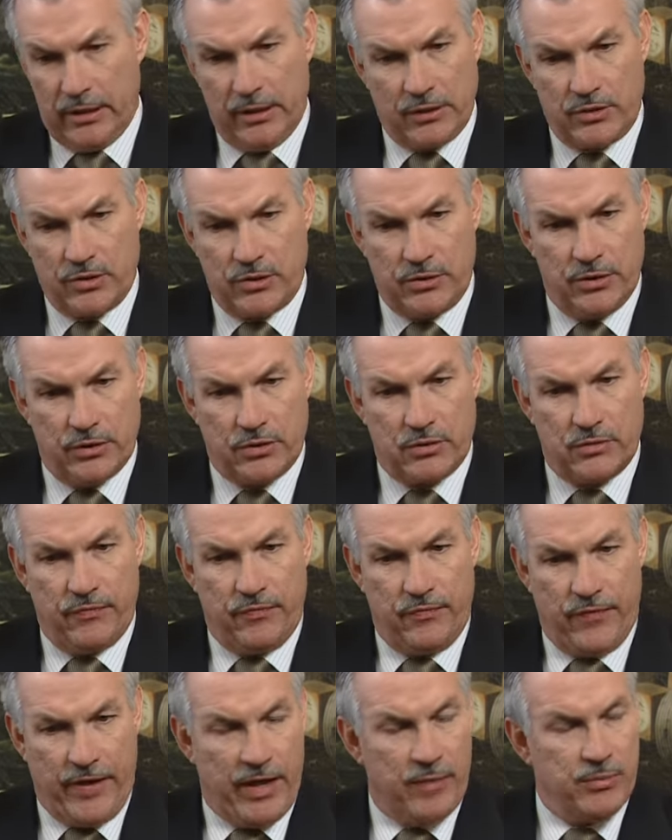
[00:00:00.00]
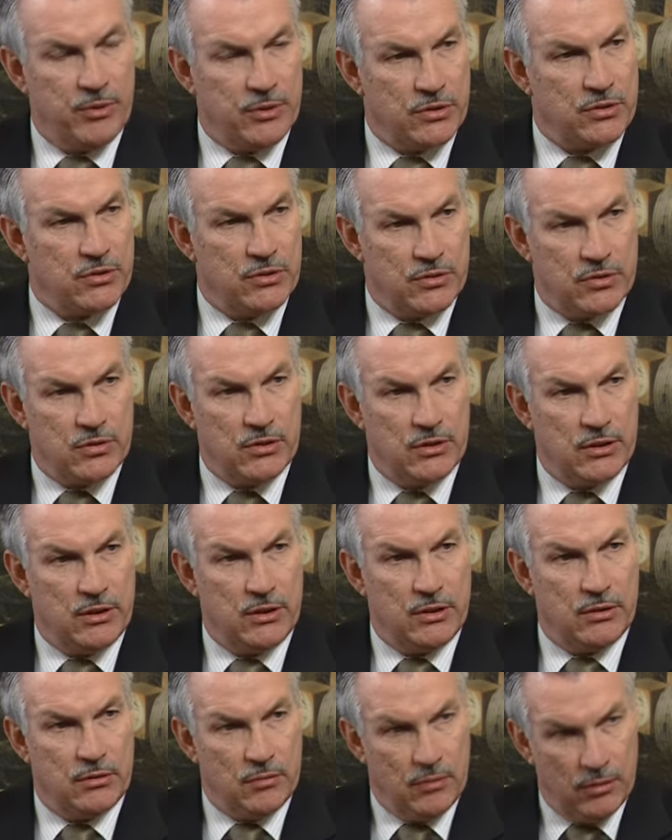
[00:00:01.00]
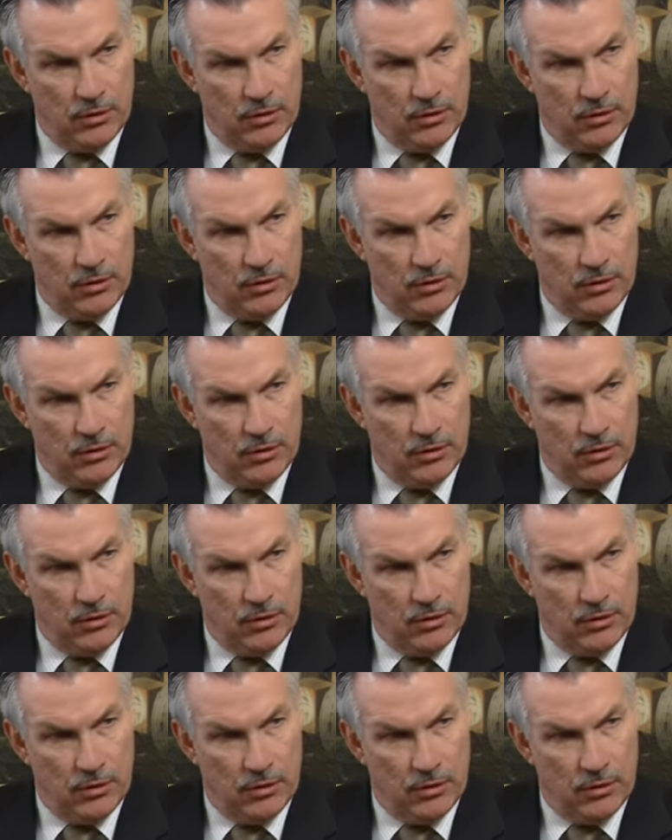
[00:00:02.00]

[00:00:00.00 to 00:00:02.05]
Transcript: it's just fabulous to see